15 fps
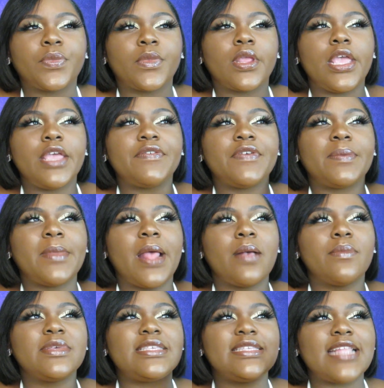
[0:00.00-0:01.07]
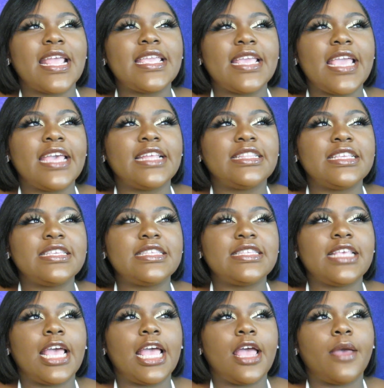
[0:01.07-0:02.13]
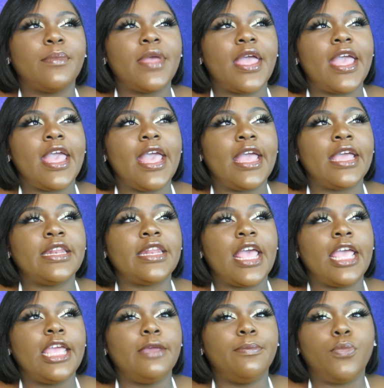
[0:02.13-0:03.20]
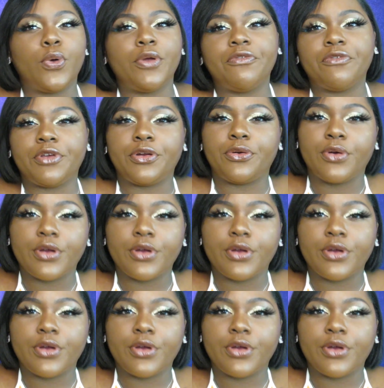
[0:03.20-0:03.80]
if I'm not mistaken, at this time had a boyfriend or